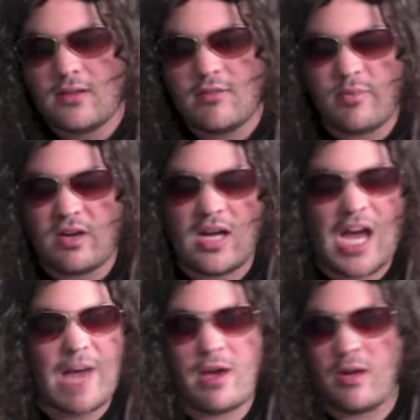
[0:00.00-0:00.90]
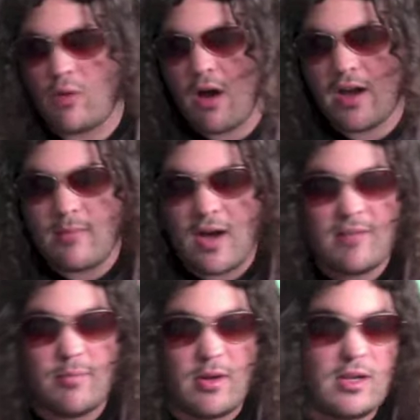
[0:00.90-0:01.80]
But I'm not wrong in my
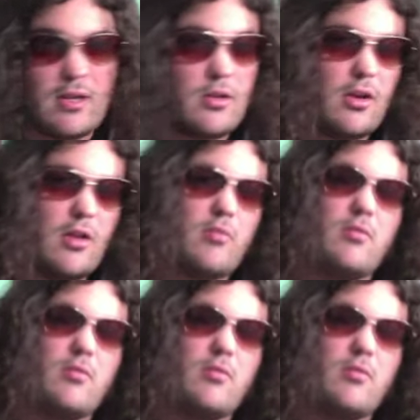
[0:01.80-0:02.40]
opinion, you know.